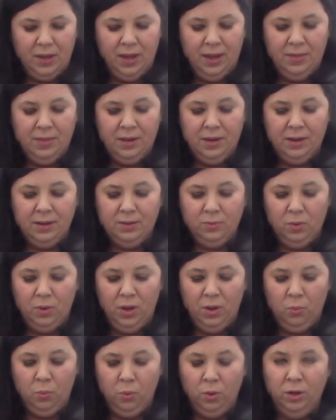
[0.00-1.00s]
And then
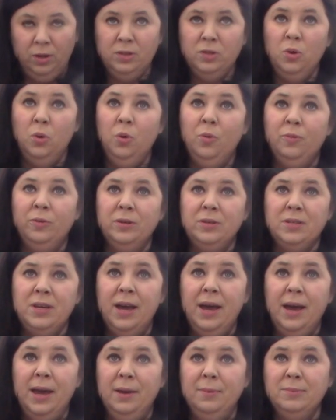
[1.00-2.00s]
it works over
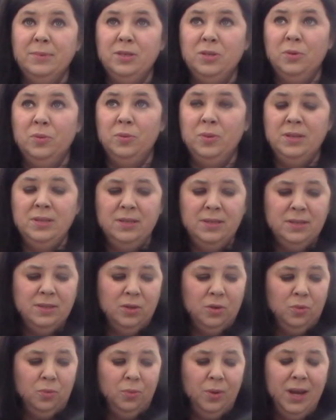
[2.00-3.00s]
time. So this is
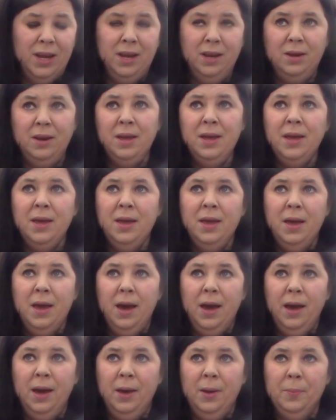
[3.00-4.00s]
a great
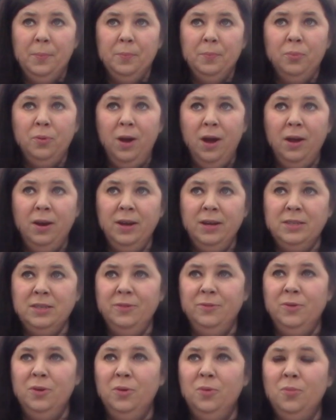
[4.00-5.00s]
product
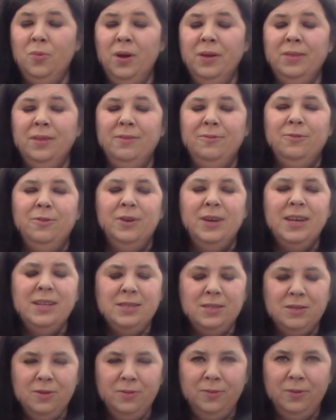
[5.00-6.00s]
if you're one that
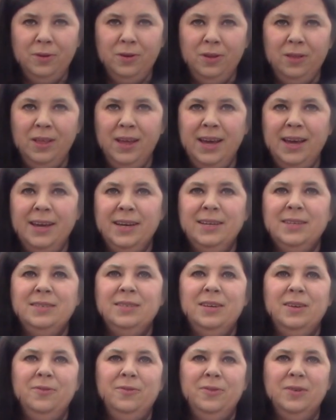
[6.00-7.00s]
forgets to
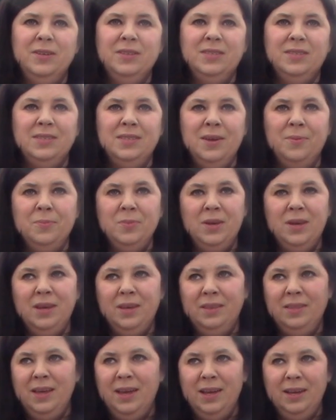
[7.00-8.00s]
fertilize, if it's
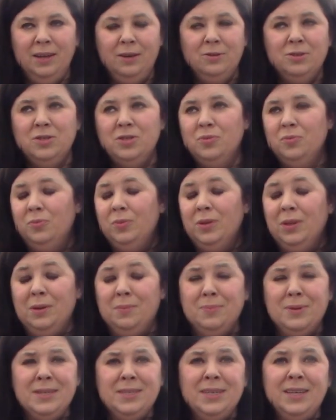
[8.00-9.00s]
something that you're just really
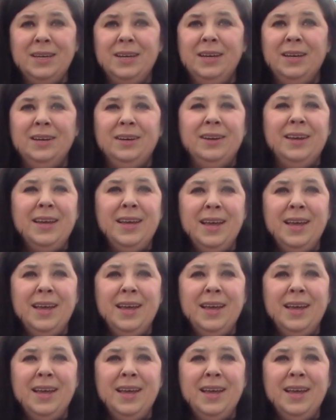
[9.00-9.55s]
busy and